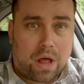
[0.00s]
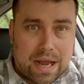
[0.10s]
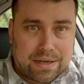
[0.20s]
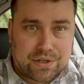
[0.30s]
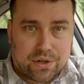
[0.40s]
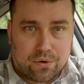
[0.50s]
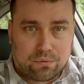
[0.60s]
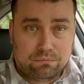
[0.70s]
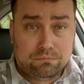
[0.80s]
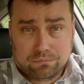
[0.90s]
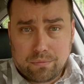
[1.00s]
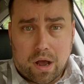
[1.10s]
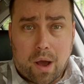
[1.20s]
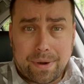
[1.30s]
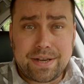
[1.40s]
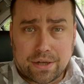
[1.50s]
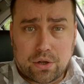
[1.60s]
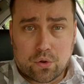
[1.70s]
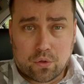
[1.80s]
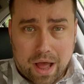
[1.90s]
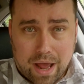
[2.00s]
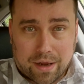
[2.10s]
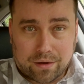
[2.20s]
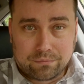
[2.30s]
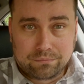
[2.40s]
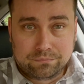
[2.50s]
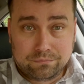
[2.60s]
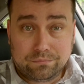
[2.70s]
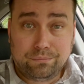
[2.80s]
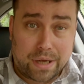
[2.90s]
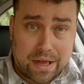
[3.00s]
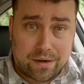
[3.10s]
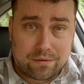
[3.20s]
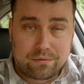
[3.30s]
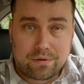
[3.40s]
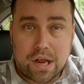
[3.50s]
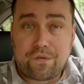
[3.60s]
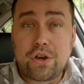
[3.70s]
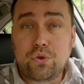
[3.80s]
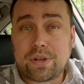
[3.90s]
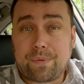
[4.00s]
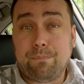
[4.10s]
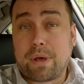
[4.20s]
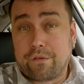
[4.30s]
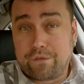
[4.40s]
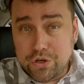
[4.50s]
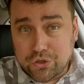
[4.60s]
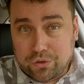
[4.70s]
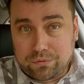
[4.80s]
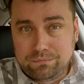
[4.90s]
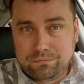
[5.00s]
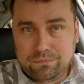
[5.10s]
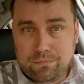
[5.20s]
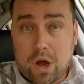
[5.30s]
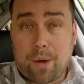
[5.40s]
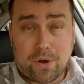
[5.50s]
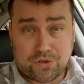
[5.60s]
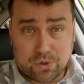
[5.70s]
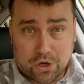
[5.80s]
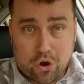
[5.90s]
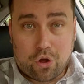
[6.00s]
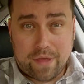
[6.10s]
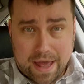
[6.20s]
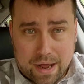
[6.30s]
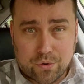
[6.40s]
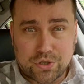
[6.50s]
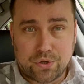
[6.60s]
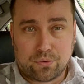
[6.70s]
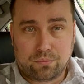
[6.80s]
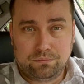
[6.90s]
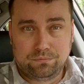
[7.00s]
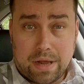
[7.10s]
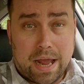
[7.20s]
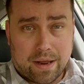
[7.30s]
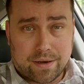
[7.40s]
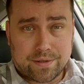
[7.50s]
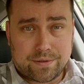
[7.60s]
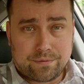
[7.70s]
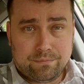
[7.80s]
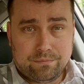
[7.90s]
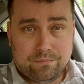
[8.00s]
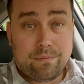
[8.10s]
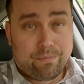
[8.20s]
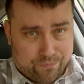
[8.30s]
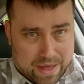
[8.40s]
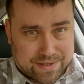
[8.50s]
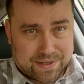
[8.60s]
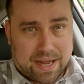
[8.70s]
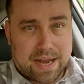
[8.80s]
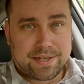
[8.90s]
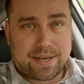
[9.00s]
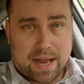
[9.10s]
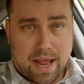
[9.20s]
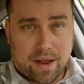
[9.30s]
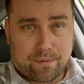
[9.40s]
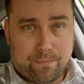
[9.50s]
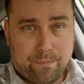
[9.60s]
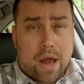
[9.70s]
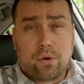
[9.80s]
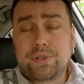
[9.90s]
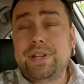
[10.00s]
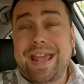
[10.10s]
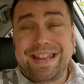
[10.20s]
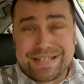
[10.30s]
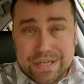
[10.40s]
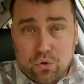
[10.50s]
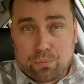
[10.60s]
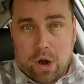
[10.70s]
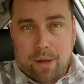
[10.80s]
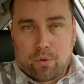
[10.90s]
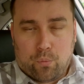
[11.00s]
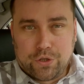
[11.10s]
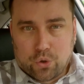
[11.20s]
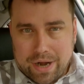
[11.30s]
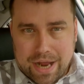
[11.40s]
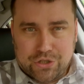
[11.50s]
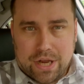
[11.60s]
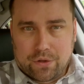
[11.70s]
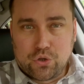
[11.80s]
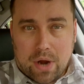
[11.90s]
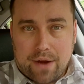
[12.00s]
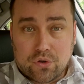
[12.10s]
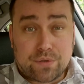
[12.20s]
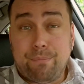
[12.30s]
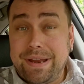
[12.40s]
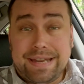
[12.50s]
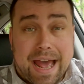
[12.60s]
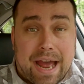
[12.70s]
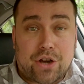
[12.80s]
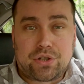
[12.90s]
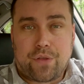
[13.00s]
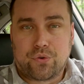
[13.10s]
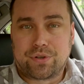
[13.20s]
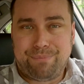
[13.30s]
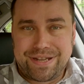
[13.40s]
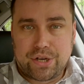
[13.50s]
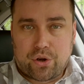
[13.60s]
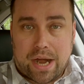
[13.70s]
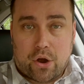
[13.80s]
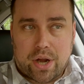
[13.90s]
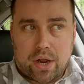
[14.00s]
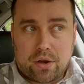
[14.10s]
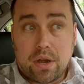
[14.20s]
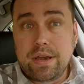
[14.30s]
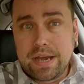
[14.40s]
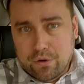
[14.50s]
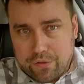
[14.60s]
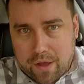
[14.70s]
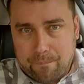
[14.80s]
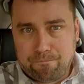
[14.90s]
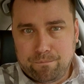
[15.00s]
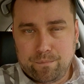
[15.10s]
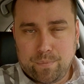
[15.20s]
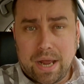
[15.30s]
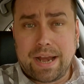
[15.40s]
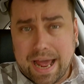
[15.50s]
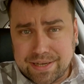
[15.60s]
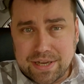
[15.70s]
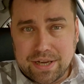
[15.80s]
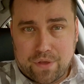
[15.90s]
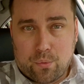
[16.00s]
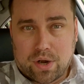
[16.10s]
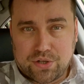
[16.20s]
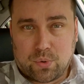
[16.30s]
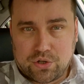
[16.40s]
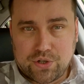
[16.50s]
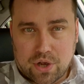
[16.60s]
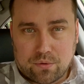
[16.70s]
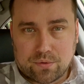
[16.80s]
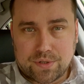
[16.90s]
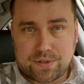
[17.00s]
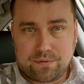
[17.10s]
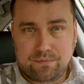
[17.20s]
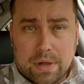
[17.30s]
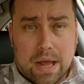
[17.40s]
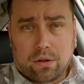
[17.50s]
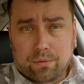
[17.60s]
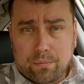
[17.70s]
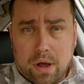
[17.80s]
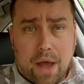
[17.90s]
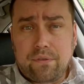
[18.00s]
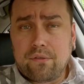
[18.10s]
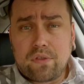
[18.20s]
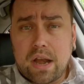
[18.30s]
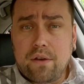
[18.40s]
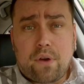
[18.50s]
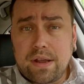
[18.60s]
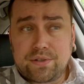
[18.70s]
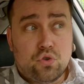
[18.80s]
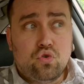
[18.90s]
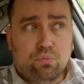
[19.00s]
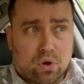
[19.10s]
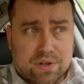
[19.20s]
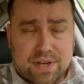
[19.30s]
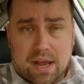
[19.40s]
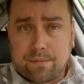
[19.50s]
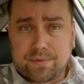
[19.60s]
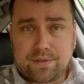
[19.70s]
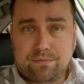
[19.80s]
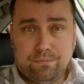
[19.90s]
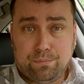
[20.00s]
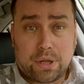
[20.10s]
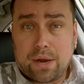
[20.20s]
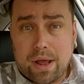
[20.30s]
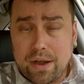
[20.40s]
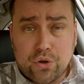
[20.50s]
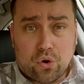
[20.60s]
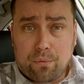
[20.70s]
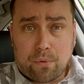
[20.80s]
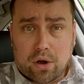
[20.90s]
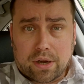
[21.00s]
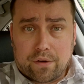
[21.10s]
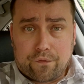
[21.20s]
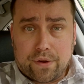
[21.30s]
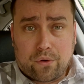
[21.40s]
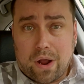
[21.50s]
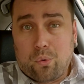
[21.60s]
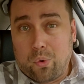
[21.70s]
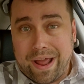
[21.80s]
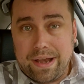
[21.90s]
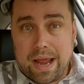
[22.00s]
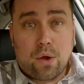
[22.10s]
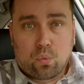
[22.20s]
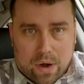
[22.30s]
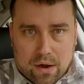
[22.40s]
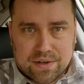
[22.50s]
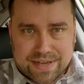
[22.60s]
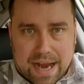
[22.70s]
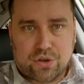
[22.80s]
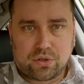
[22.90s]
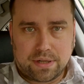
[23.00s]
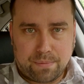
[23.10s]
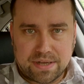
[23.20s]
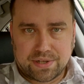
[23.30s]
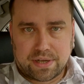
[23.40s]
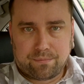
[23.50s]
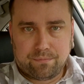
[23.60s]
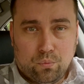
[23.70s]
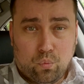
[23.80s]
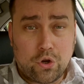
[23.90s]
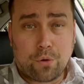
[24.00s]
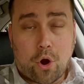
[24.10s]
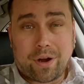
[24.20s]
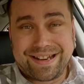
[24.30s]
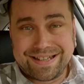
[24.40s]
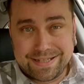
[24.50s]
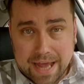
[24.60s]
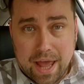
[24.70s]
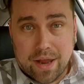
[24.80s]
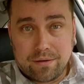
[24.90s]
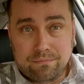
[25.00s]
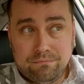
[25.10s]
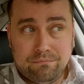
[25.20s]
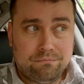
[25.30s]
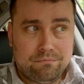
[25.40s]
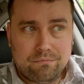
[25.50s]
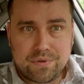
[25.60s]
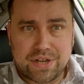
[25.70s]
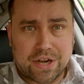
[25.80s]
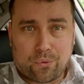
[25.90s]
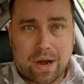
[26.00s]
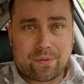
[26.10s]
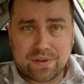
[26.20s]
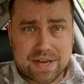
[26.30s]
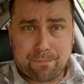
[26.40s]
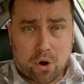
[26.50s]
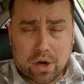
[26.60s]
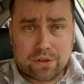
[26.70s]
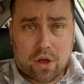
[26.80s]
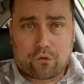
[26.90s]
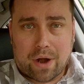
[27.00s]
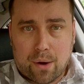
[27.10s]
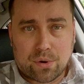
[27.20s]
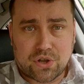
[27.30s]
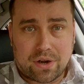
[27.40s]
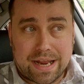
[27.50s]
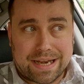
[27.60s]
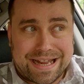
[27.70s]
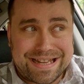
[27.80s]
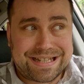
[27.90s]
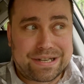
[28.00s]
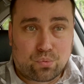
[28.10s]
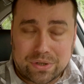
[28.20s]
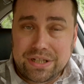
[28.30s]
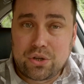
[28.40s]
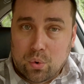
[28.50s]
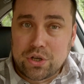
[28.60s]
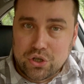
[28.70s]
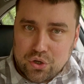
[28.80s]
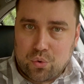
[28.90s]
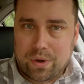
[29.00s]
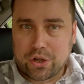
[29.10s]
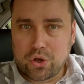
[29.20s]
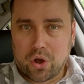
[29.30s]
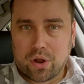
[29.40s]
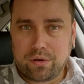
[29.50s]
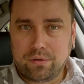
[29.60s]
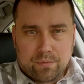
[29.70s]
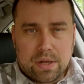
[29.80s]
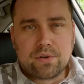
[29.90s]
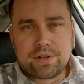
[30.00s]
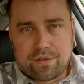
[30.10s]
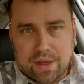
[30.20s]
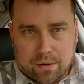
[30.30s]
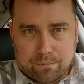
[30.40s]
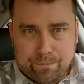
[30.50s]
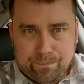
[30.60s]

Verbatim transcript: lying to you, I'm going to tell you they're lying. But if they do something beneficial, I'm also going to call that out too. And that's the case today. I don't see a single problem with DoorDash telling drivers mid dash that there's a busier area near them and asking if they want to switch zones. Hell, I've given that advice numerous times. Play around in your own market, figure out when and where it's actually busy. When your market is dead, sitting around in the same parking lot for hours on end isn't really going to do you any good. Here's the thing